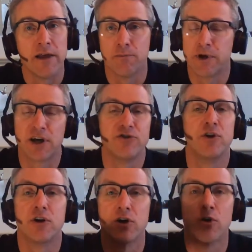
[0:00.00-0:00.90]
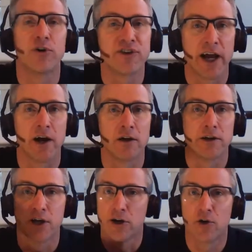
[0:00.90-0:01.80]
and because you can always
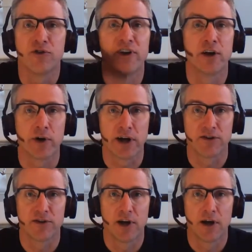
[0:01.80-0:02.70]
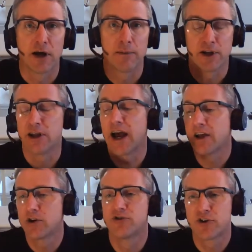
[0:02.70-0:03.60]
scale, you can always increase. I mean, yeah,
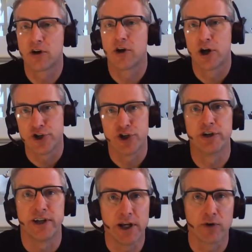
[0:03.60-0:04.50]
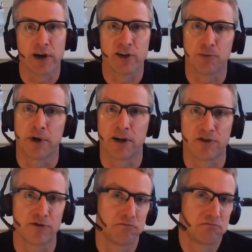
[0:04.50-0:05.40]
you can start larger and decrease, but
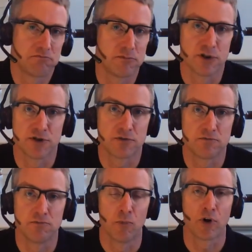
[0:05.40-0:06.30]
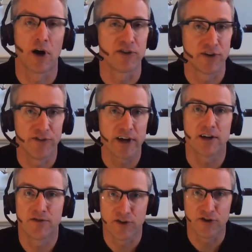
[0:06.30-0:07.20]
it's just more cost
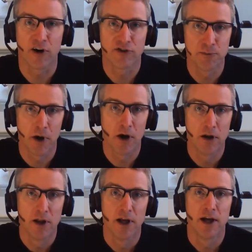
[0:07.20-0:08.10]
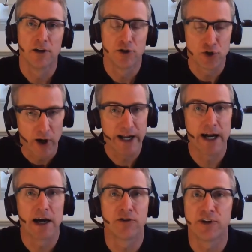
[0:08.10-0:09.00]
effective to start small, try
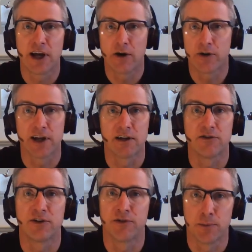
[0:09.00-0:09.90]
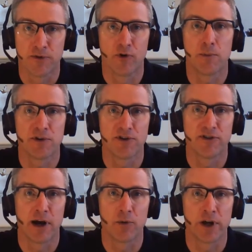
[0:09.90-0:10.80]
it out, see how it is. If the performance
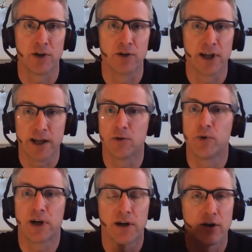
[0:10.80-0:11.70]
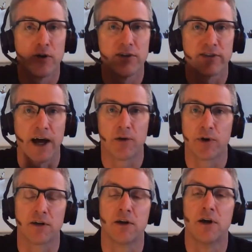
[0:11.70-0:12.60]
is not what you need, then we can increase that.
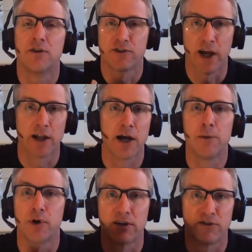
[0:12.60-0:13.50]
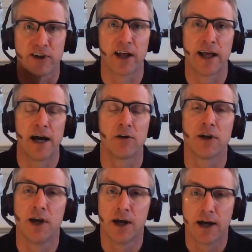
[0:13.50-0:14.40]
We can scale up, we can scale
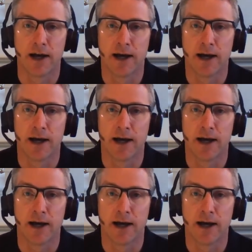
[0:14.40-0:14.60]
out,